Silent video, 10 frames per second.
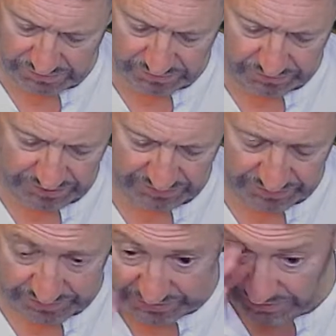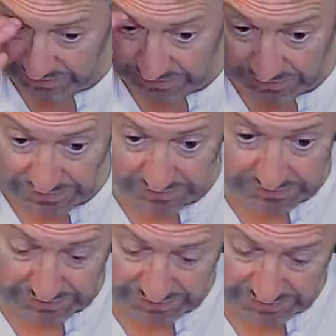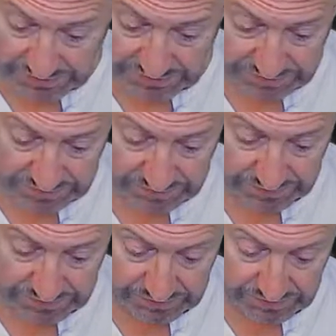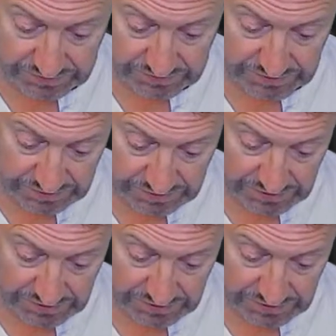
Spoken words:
Okay, we have connection, and we will